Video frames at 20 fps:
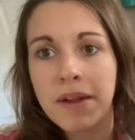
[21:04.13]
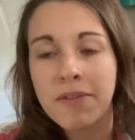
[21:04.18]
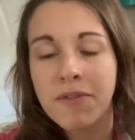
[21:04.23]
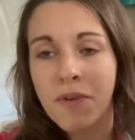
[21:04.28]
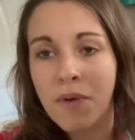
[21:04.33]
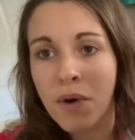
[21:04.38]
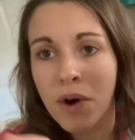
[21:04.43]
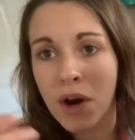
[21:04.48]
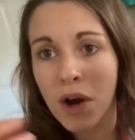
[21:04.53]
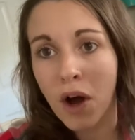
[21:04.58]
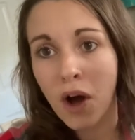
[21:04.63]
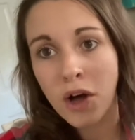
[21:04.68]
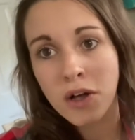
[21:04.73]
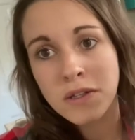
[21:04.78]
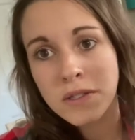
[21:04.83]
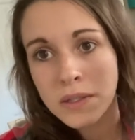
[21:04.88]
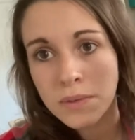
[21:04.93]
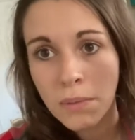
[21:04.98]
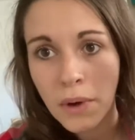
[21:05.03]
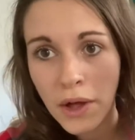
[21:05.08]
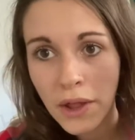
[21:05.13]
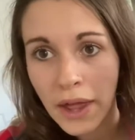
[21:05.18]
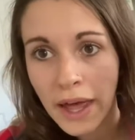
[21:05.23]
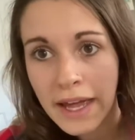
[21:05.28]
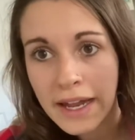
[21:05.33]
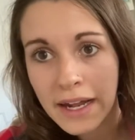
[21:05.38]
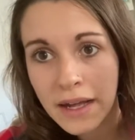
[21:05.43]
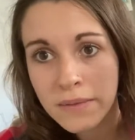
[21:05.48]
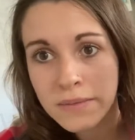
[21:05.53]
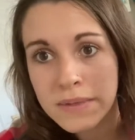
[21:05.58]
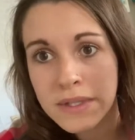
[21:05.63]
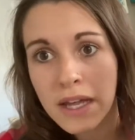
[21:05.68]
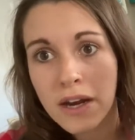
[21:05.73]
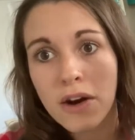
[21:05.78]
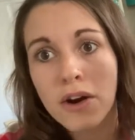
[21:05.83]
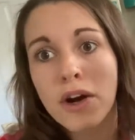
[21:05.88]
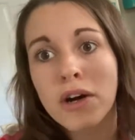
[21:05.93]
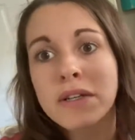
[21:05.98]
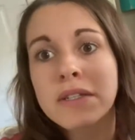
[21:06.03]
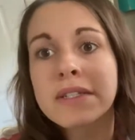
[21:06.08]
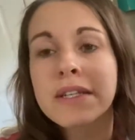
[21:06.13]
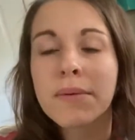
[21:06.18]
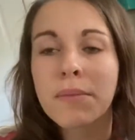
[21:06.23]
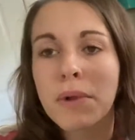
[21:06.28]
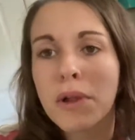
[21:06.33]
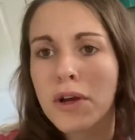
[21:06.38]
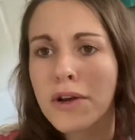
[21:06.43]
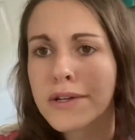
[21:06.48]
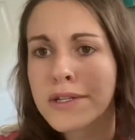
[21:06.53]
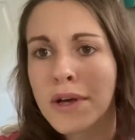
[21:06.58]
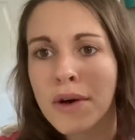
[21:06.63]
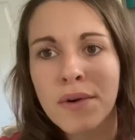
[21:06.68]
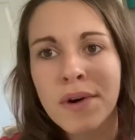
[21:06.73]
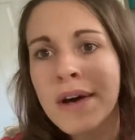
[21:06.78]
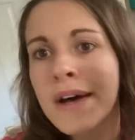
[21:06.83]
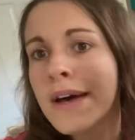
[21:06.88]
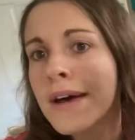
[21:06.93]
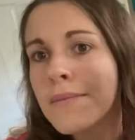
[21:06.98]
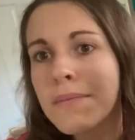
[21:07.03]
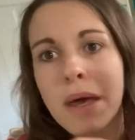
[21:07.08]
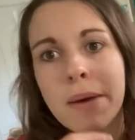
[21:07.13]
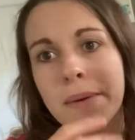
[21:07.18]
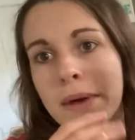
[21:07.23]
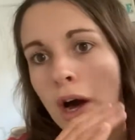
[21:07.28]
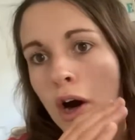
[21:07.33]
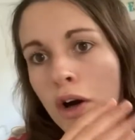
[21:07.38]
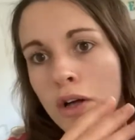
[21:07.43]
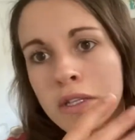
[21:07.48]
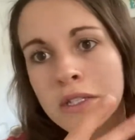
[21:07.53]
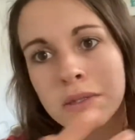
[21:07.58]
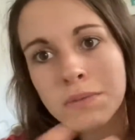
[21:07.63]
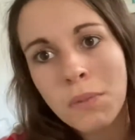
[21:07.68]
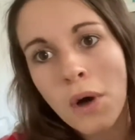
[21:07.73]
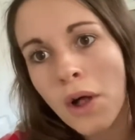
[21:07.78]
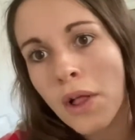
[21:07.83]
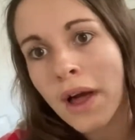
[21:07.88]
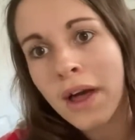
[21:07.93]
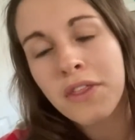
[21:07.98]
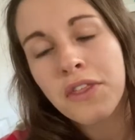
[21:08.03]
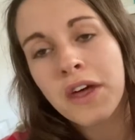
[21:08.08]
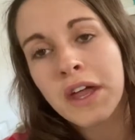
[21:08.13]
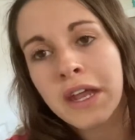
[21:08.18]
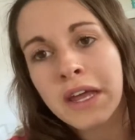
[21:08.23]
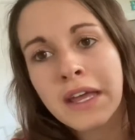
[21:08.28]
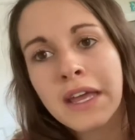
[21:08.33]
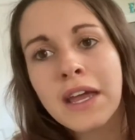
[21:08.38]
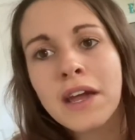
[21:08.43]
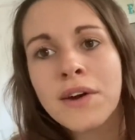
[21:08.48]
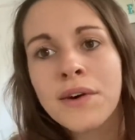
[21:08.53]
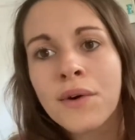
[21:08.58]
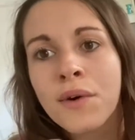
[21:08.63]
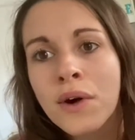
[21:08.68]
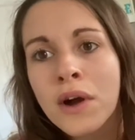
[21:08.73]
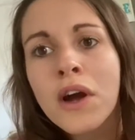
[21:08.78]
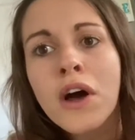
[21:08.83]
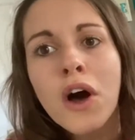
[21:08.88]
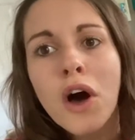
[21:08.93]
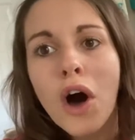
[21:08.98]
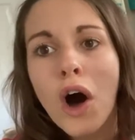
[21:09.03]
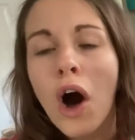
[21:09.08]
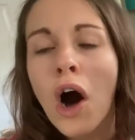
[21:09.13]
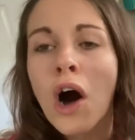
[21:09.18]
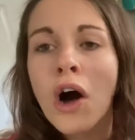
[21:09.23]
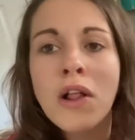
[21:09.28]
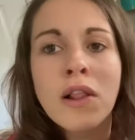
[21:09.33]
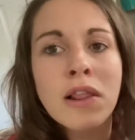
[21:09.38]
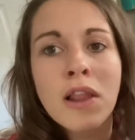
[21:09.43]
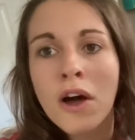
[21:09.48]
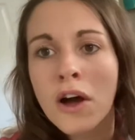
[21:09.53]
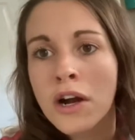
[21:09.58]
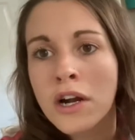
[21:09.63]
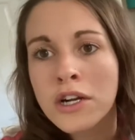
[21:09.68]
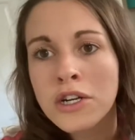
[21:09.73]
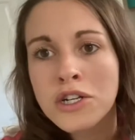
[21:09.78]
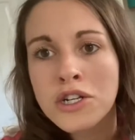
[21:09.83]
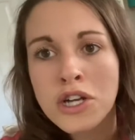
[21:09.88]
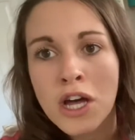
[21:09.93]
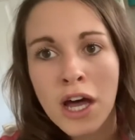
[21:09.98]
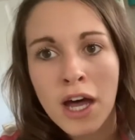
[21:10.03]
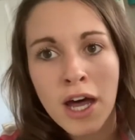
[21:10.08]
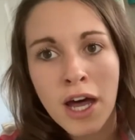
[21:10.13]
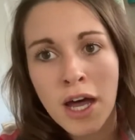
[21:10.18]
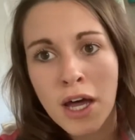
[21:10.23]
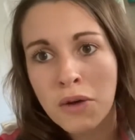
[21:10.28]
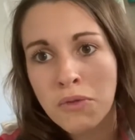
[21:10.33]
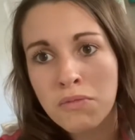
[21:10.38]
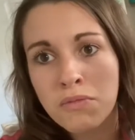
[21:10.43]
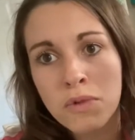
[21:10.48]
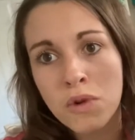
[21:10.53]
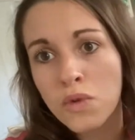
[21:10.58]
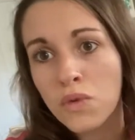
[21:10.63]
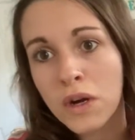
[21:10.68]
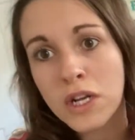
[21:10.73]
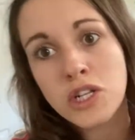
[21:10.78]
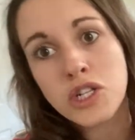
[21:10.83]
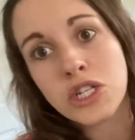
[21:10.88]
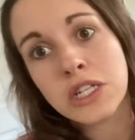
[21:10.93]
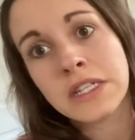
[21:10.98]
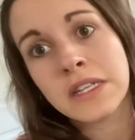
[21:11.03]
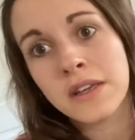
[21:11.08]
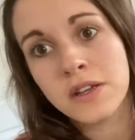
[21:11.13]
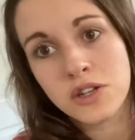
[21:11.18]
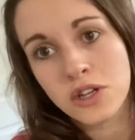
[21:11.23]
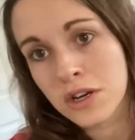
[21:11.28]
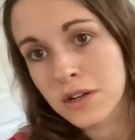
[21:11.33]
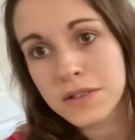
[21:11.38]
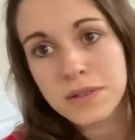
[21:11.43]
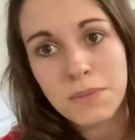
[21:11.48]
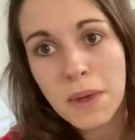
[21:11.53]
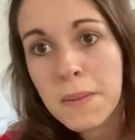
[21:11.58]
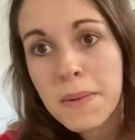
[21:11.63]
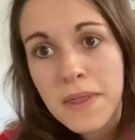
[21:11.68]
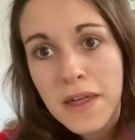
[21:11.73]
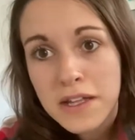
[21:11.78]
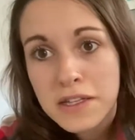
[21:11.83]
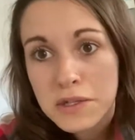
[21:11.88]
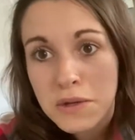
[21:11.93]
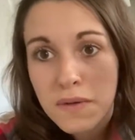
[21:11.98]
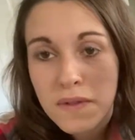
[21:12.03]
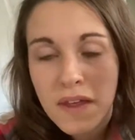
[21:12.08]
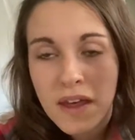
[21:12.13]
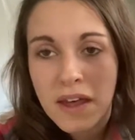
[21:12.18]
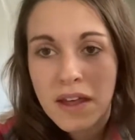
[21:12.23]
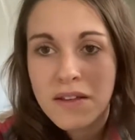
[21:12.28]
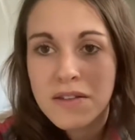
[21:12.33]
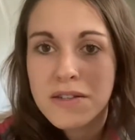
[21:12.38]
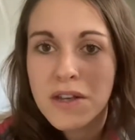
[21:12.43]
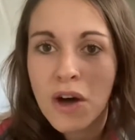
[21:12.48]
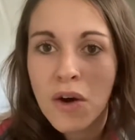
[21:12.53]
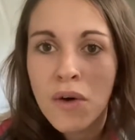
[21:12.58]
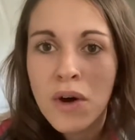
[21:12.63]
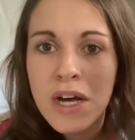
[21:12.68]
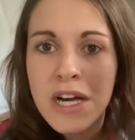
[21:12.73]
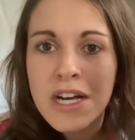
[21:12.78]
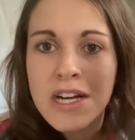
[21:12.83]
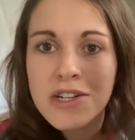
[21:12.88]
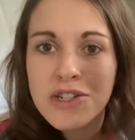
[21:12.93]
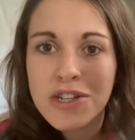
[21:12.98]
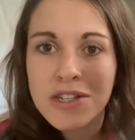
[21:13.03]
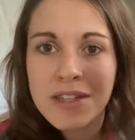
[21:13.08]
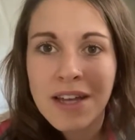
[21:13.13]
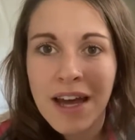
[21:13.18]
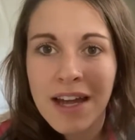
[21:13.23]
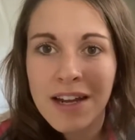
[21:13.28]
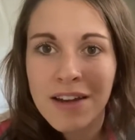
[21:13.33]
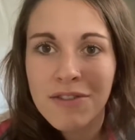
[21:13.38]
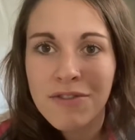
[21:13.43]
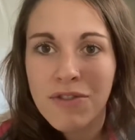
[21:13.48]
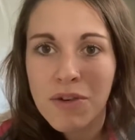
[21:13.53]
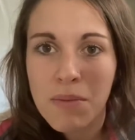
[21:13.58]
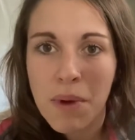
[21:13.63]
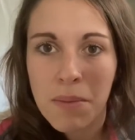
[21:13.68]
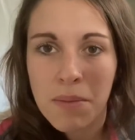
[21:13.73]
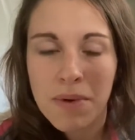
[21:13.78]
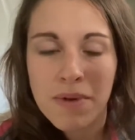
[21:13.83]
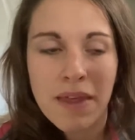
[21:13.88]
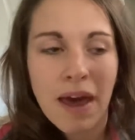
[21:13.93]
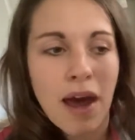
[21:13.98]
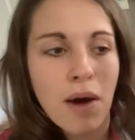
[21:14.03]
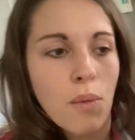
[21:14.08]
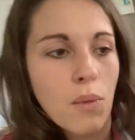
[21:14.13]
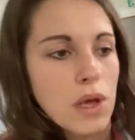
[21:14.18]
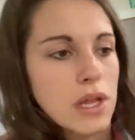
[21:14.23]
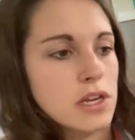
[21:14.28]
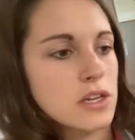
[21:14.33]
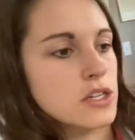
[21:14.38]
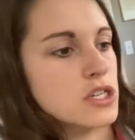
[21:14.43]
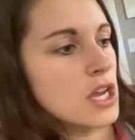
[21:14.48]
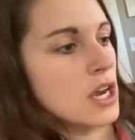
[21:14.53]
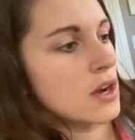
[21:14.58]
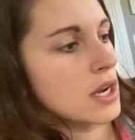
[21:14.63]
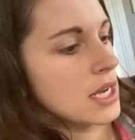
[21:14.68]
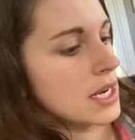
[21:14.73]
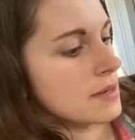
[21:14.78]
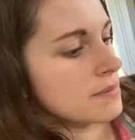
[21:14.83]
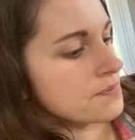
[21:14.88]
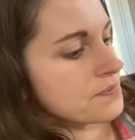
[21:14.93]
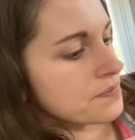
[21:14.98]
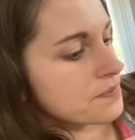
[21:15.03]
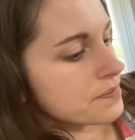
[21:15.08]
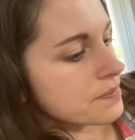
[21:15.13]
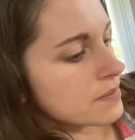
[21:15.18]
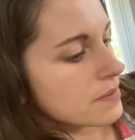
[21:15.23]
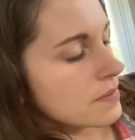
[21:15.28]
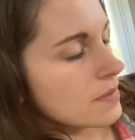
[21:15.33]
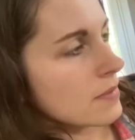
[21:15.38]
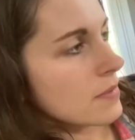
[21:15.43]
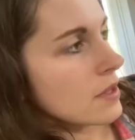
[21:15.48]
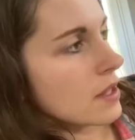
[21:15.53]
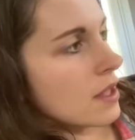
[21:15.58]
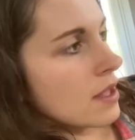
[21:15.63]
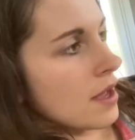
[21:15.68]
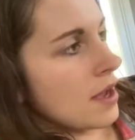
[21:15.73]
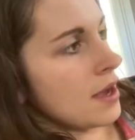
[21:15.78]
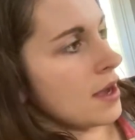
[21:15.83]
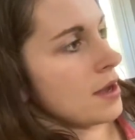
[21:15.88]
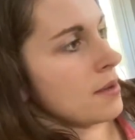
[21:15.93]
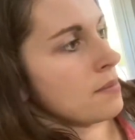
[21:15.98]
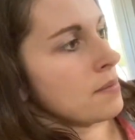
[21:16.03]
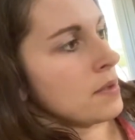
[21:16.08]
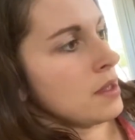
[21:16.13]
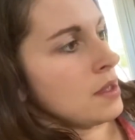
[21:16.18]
for all small items that are all similar? So maybe all small athletic gear or all large grungy t-shirts. Maybe that's your thing. So just kind of remember that when sharing. I